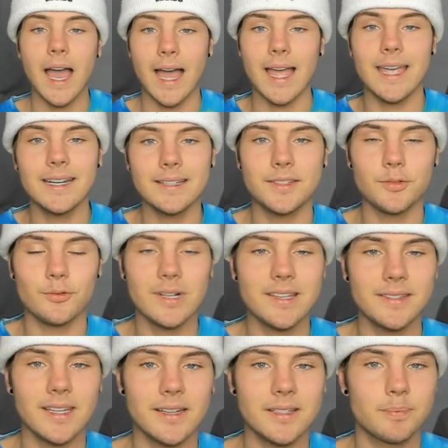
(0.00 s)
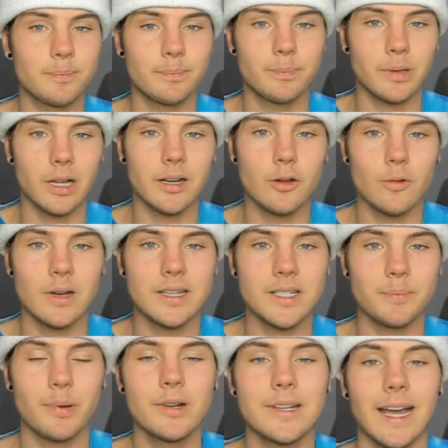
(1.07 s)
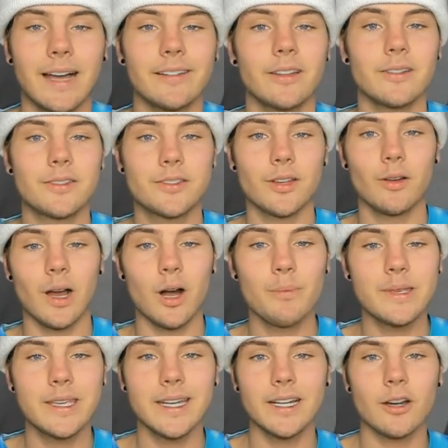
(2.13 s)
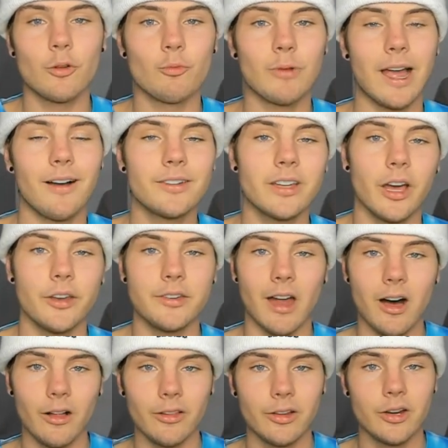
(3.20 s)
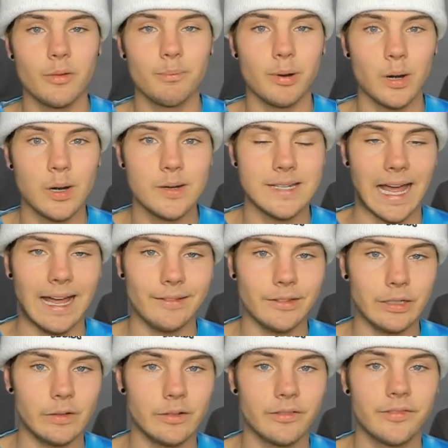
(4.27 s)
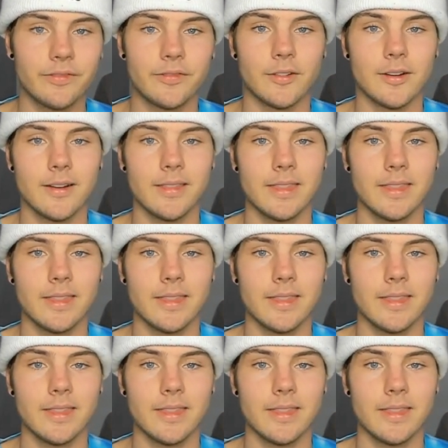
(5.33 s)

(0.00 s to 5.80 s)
Yeah, it is twenty-six Plug coins per download, so I'll be getting around a dollar per download for